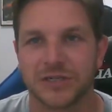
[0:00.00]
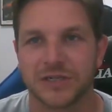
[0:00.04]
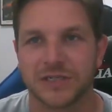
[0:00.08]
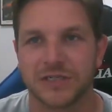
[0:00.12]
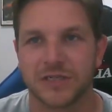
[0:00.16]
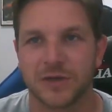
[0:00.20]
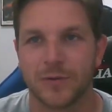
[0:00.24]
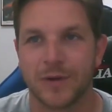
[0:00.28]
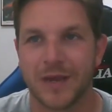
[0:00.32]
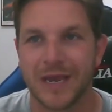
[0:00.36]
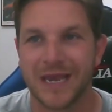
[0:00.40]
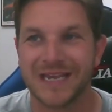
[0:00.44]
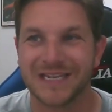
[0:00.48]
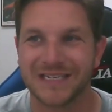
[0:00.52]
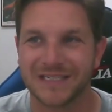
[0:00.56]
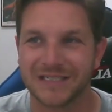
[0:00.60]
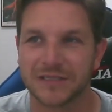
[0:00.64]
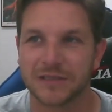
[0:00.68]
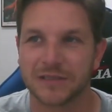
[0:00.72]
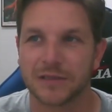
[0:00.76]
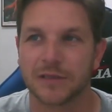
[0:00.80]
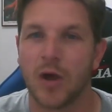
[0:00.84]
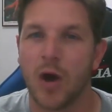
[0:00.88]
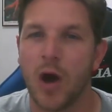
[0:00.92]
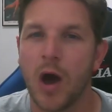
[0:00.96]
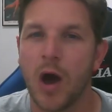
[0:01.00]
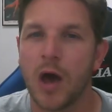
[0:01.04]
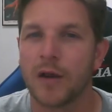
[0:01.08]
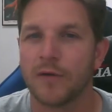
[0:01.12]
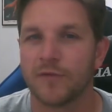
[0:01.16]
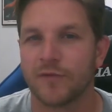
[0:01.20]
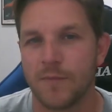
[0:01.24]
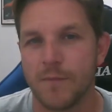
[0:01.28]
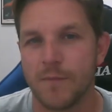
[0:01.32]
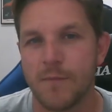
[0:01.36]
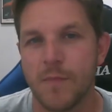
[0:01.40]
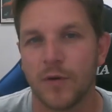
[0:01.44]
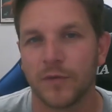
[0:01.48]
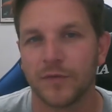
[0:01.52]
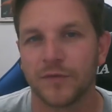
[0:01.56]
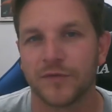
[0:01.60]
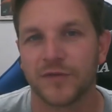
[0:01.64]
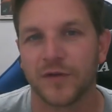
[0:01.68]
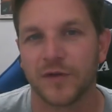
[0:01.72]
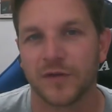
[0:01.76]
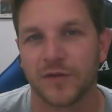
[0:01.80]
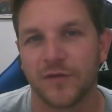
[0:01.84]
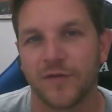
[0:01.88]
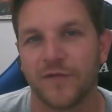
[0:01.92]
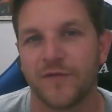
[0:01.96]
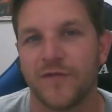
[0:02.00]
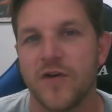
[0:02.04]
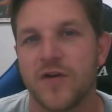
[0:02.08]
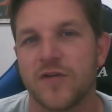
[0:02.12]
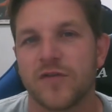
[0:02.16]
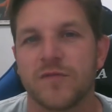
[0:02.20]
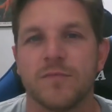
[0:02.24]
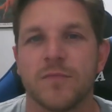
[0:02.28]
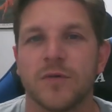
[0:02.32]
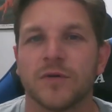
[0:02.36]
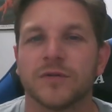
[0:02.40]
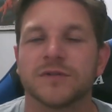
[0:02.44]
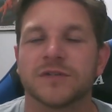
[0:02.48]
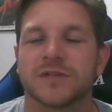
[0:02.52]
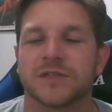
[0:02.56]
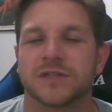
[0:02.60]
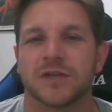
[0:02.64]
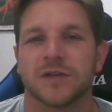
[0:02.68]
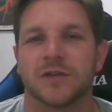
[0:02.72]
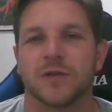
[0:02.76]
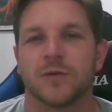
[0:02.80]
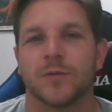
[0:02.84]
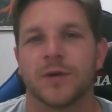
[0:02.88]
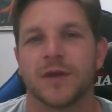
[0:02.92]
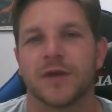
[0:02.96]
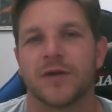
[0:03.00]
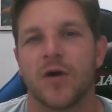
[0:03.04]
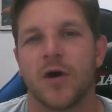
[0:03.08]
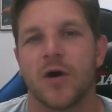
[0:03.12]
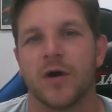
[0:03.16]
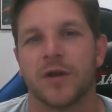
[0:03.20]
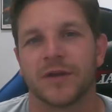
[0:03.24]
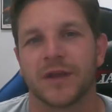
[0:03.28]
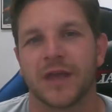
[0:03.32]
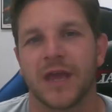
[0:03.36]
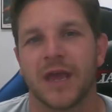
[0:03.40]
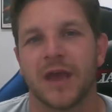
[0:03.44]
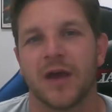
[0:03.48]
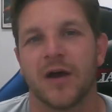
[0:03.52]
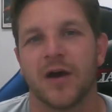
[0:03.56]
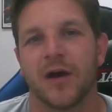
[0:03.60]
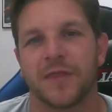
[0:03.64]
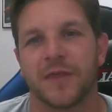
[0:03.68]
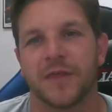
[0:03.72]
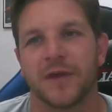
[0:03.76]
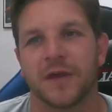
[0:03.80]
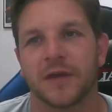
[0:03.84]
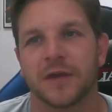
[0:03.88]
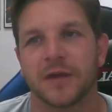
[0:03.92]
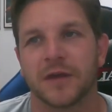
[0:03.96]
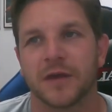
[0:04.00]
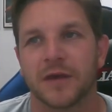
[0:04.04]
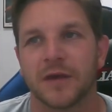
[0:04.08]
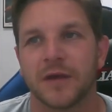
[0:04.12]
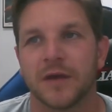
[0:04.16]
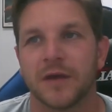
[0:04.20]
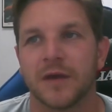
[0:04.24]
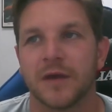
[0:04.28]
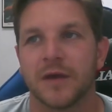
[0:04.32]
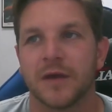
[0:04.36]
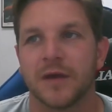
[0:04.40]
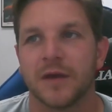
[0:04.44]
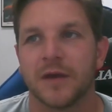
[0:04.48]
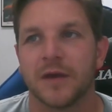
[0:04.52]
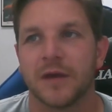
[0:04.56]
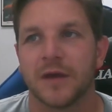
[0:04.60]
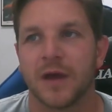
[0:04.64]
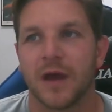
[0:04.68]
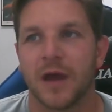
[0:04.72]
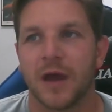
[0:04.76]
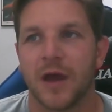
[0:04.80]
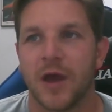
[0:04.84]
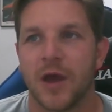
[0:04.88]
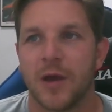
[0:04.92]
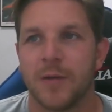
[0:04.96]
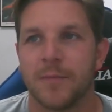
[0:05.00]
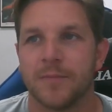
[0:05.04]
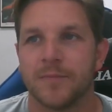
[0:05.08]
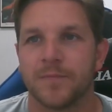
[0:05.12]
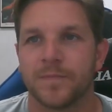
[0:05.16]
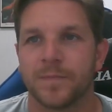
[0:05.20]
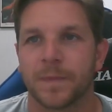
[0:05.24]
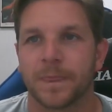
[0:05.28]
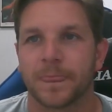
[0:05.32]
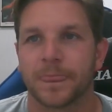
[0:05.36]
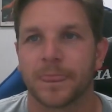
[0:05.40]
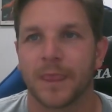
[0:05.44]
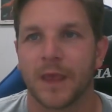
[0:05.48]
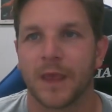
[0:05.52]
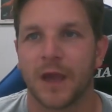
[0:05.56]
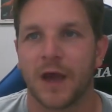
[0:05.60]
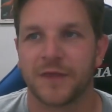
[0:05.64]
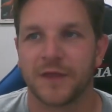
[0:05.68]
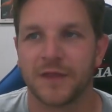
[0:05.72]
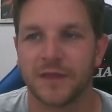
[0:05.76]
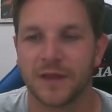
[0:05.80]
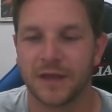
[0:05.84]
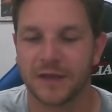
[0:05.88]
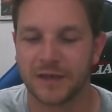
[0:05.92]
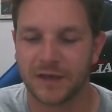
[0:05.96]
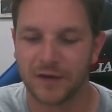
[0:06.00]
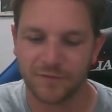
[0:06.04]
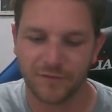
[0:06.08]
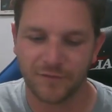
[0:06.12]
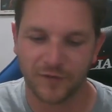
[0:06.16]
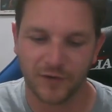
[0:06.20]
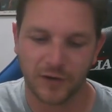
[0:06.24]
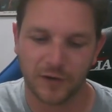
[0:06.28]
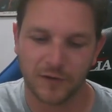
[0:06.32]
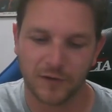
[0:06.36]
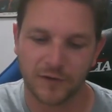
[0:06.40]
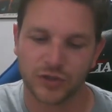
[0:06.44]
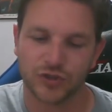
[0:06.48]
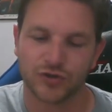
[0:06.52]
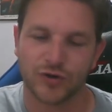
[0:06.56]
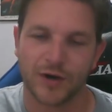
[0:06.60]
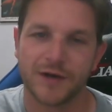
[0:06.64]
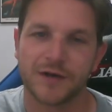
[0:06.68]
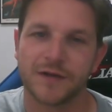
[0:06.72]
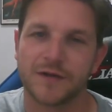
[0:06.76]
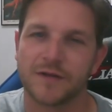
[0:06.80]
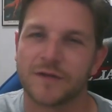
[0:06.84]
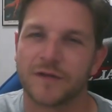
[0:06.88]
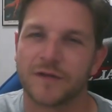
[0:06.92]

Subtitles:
So it is kind of the monster. It's the first monster that we kind of get, I think. I think they did follow the trend of the